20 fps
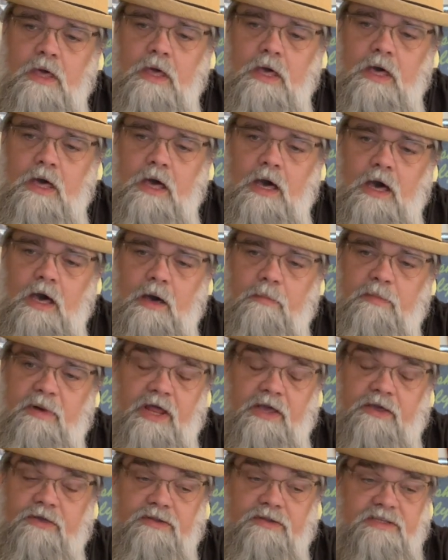But
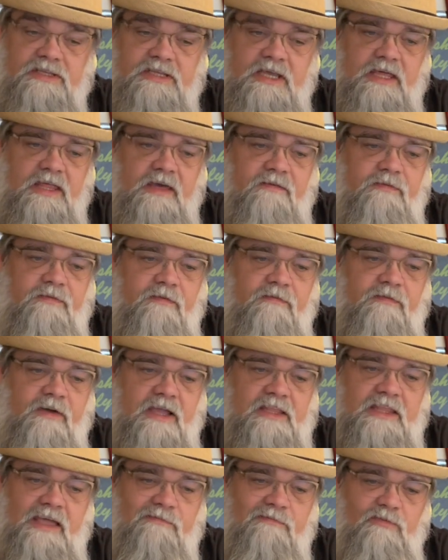I couldn't tell you that for a
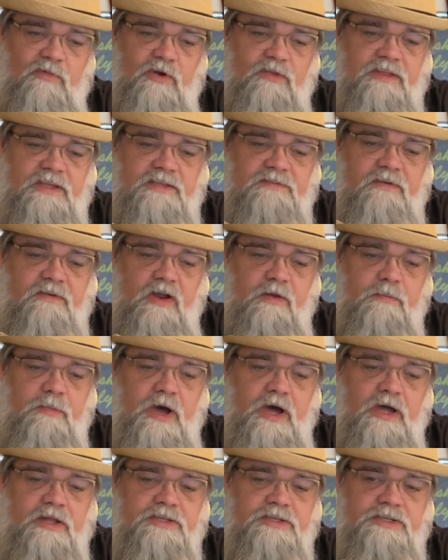fact. I haven't run these very
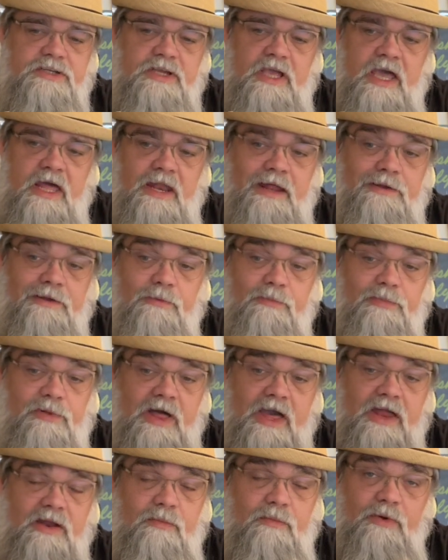much, and I don't
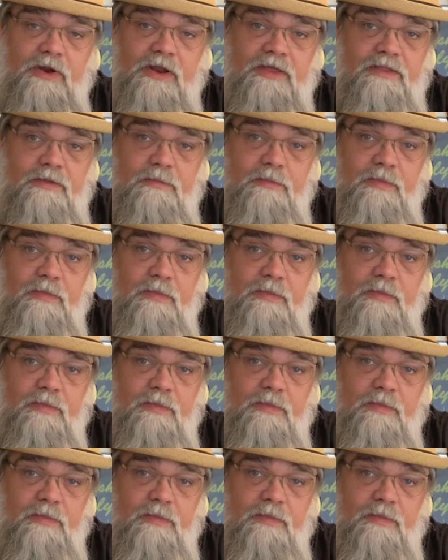plan on running them